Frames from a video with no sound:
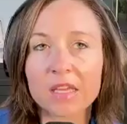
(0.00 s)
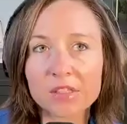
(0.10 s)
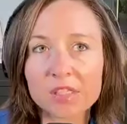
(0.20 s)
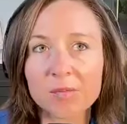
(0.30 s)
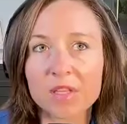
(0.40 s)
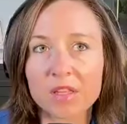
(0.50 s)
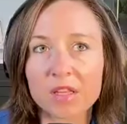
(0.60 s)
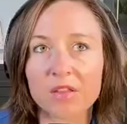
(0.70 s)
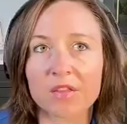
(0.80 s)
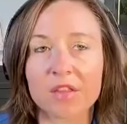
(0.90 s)
here's something that
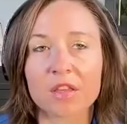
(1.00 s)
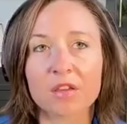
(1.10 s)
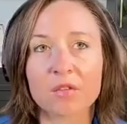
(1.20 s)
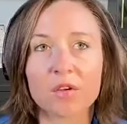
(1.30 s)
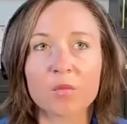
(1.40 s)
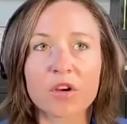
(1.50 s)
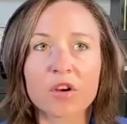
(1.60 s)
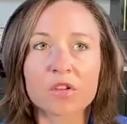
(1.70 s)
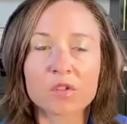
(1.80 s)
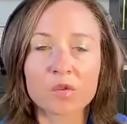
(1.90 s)
I think we're
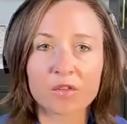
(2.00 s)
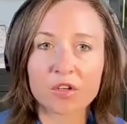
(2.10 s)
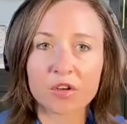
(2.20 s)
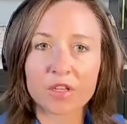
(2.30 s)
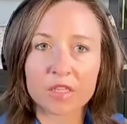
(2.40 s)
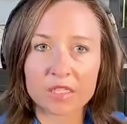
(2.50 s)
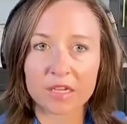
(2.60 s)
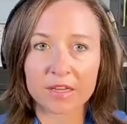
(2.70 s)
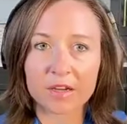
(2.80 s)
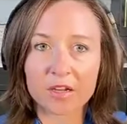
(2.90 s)
all sort of turning the
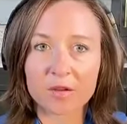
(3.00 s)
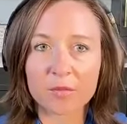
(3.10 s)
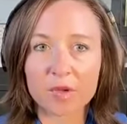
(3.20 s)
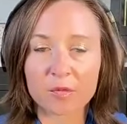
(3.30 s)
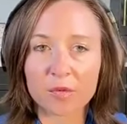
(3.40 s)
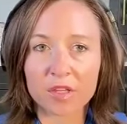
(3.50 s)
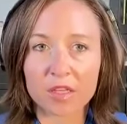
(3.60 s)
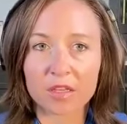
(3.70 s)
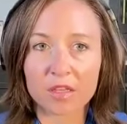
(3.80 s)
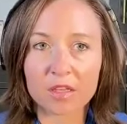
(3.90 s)
tide on, but
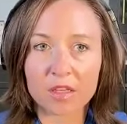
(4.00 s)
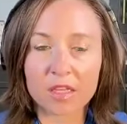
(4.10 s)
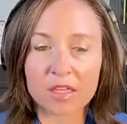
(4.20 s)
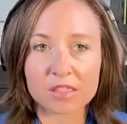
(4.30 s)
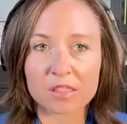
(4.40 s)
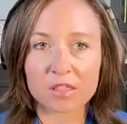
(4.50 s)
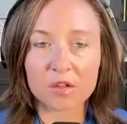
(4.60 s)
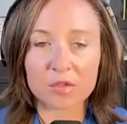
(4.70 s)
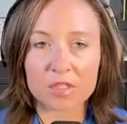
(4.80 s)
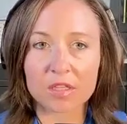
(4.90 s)
really gets
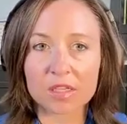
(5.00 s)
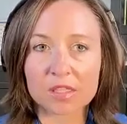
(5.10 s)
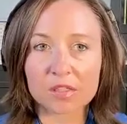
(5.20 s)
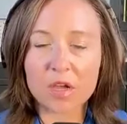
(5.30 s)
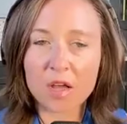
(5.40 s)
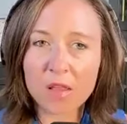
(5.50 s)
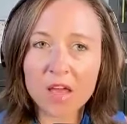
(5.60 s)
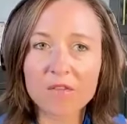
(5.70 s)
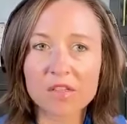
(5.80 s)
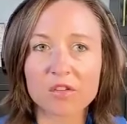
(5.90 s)
close to this. A lot
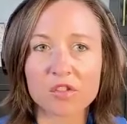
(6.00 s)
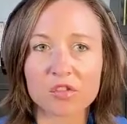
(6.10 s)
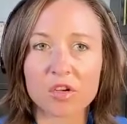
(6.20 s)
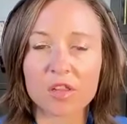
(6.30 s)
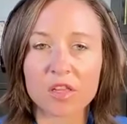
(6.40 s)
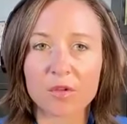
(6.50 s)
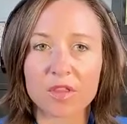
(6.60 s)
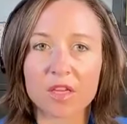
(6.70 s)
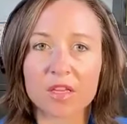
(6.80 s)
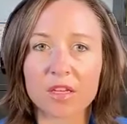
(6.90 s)
of us are struggling with
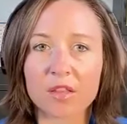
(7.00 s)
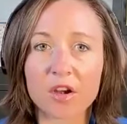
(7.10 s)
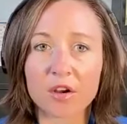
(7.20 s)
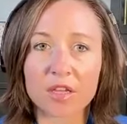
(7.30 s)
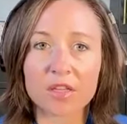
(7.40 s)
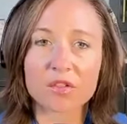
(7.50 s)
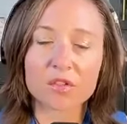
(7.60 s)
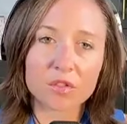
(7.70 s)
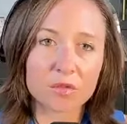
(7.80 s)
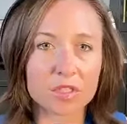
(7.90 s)
the idea that our kids are
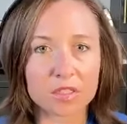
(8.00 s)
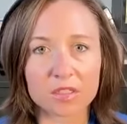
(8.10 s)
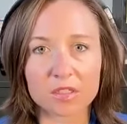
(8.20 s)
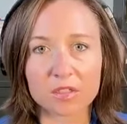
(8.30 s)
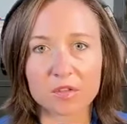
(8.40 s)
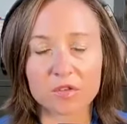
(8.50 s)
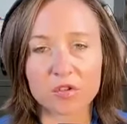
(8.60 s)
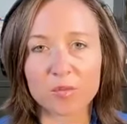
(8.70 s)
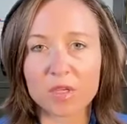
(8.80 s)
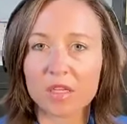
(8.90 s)
too addicted to
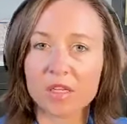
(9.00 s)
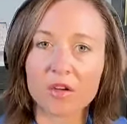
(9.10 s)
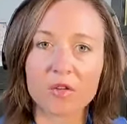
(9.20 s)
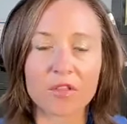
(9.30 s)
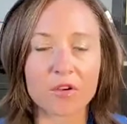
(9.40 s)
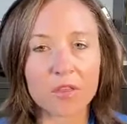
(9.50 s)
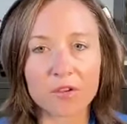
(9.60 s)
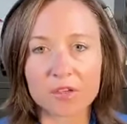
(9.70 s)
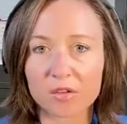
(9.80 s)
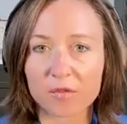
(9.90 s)
social media or they're on their
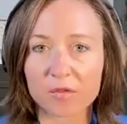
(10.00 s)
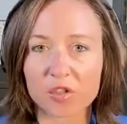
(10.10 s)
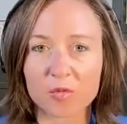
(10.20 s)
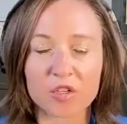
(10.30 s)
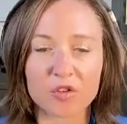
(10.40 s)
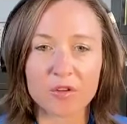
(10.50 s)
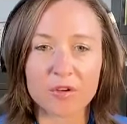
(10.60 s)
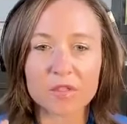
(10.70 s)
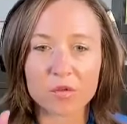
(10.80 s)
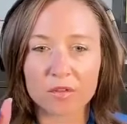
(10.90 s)
cell phones too much or they're
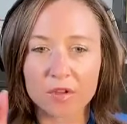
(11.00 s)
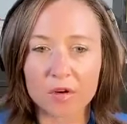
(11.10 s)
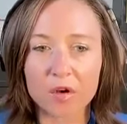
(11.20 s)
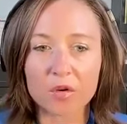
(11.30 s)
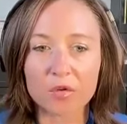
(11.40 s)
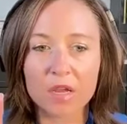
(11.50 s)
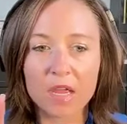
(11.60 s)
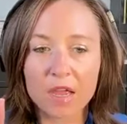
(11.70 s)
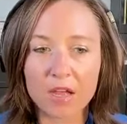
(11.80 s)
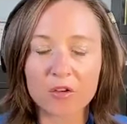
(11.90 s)
in sort of their own
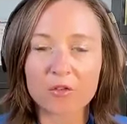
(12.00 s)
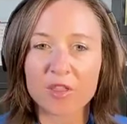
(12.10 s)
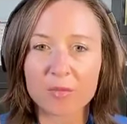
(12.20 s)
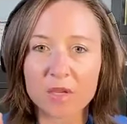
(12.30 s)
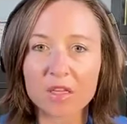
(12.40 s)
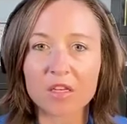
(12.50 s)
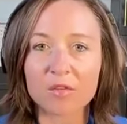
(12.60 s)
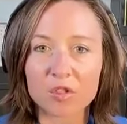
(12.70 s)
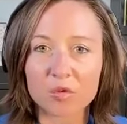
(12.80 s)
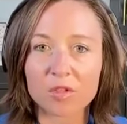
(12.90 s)
algorithmic,
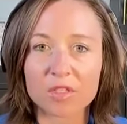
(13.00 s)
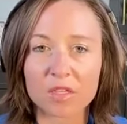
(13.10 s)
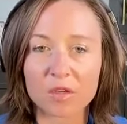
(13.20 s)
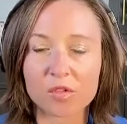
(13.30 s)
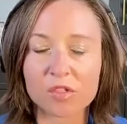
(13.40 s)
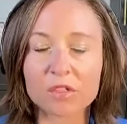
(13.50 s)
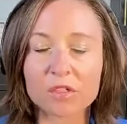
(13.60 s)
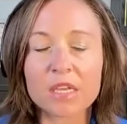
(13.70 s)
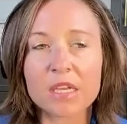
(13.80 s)
individualistic world.